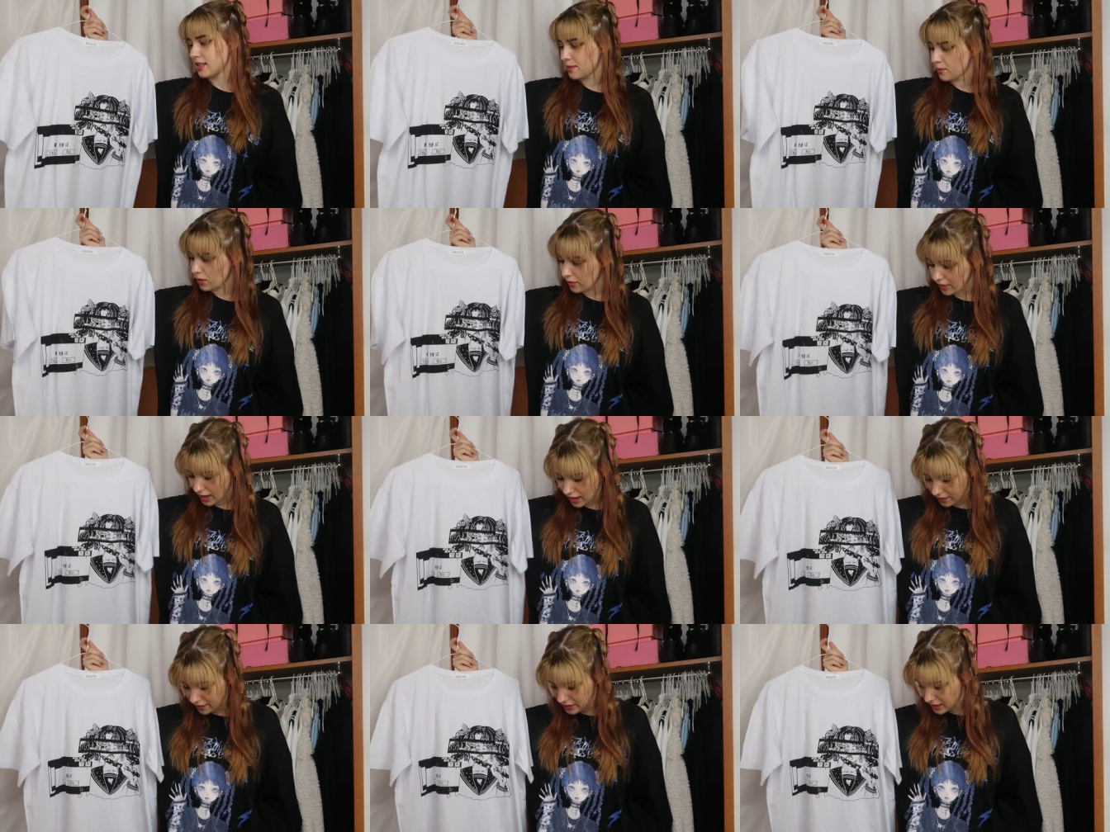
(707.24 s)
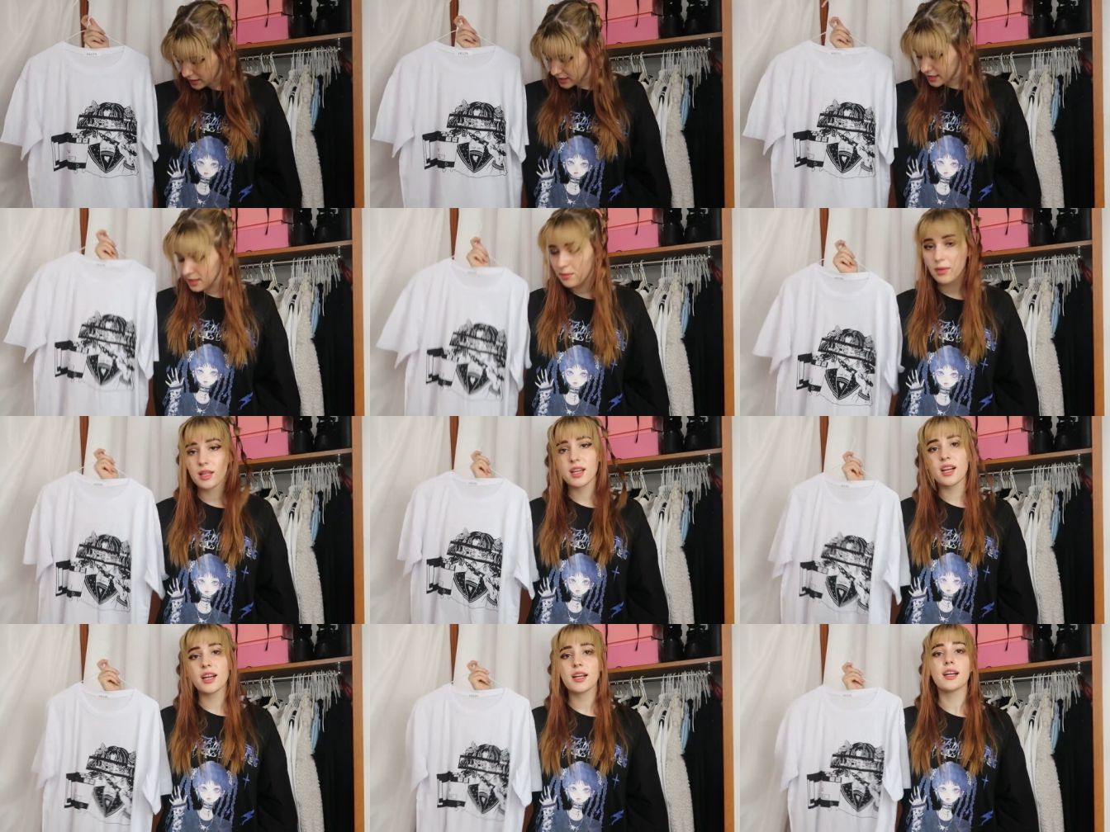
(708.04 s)
They both have the
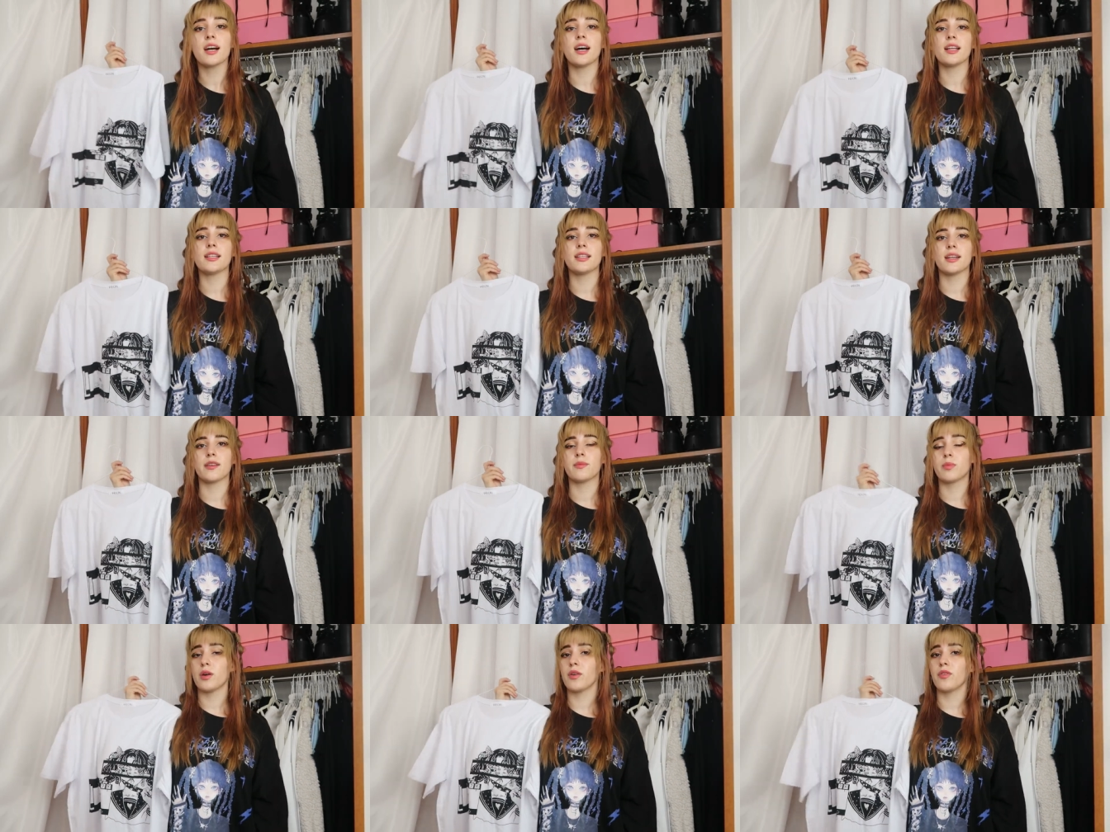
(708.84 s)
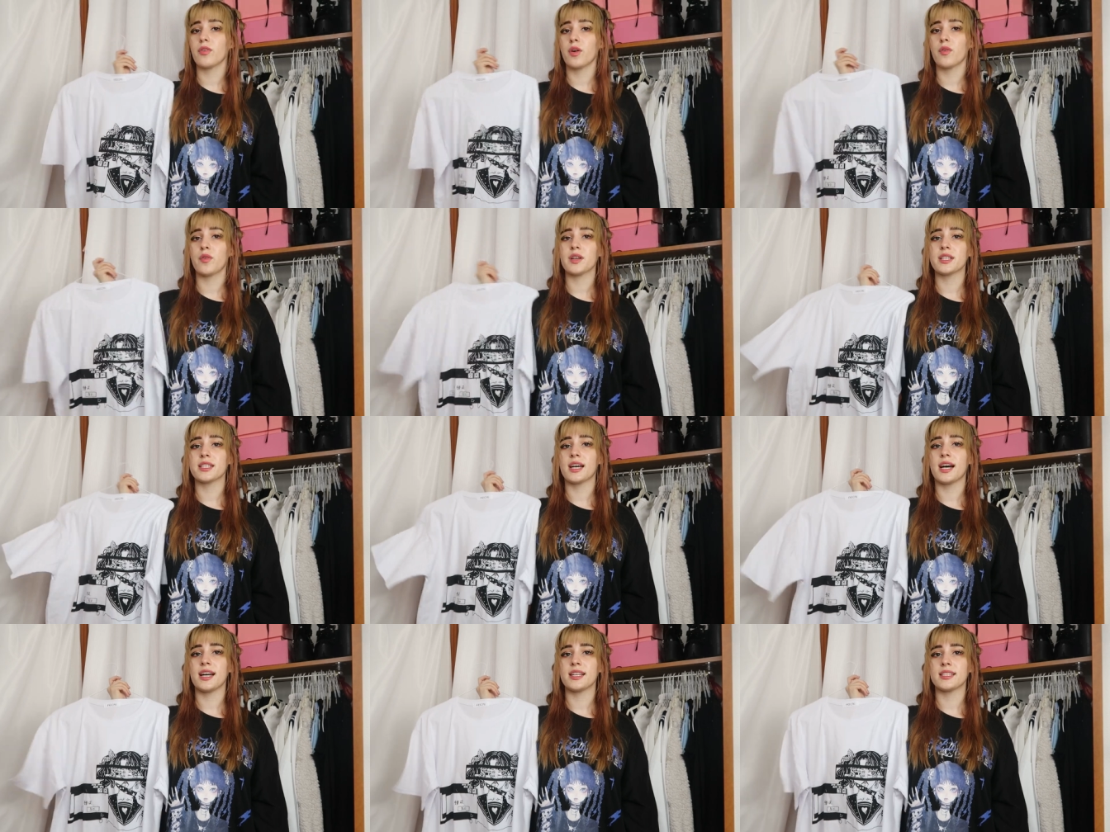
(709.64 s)
similar cut, they're both
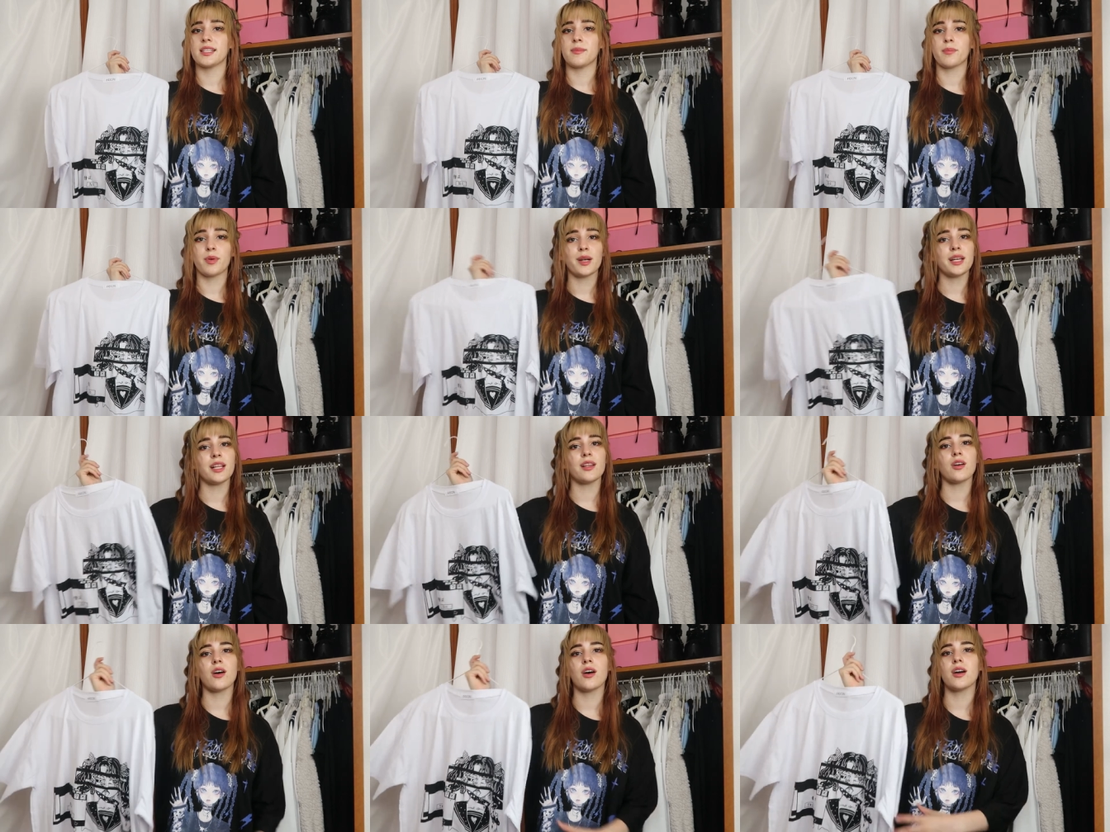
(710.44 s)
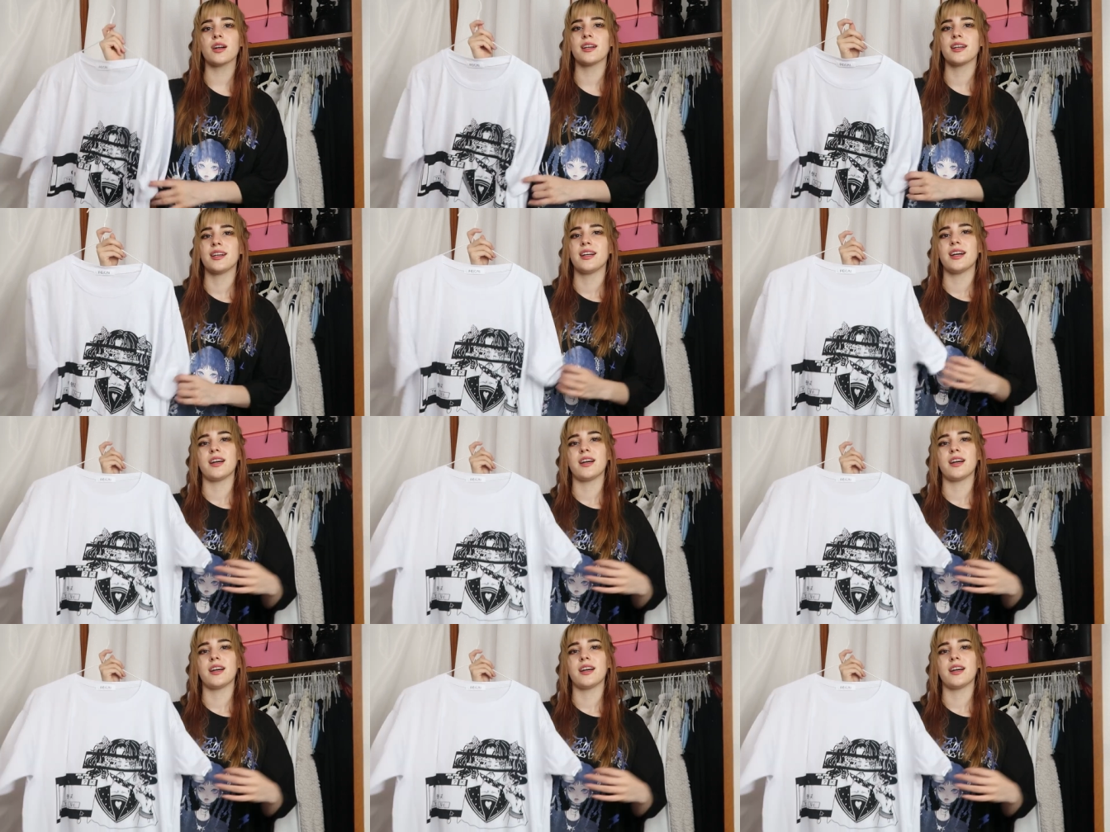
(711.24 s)
oversized and pretty long,